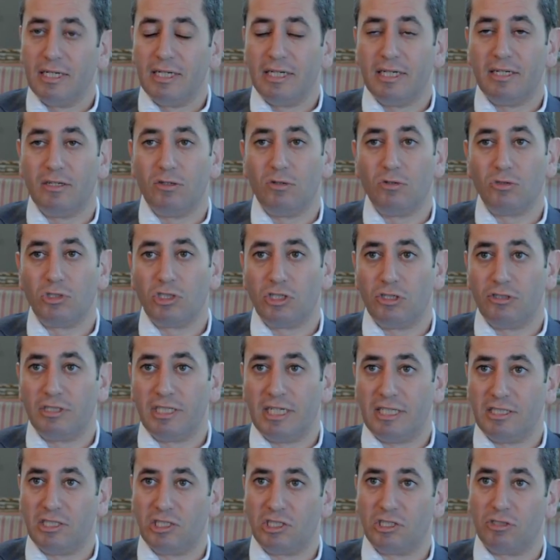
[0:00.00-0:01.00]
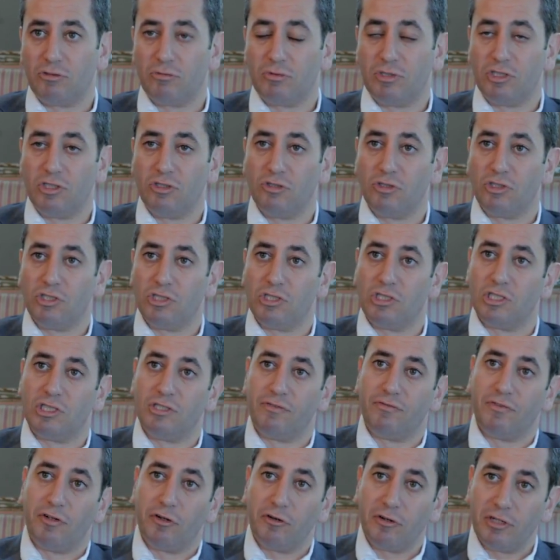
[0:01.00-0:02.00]
It also tends to reduce the
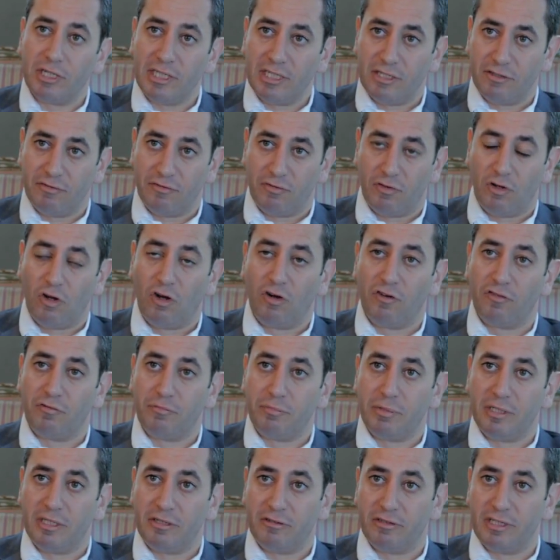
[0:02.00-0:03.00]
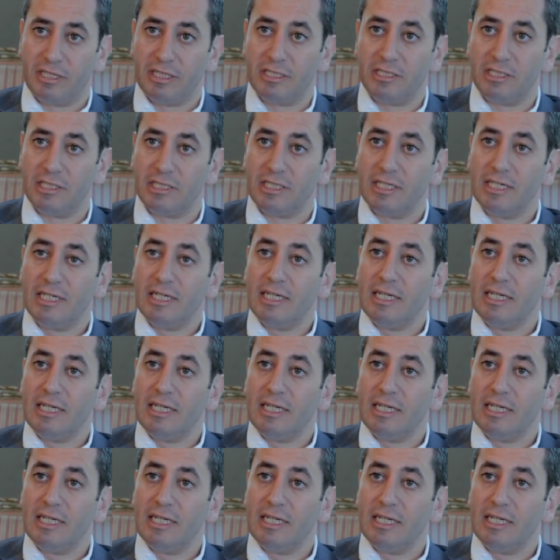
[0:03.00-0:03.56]
severity of off periods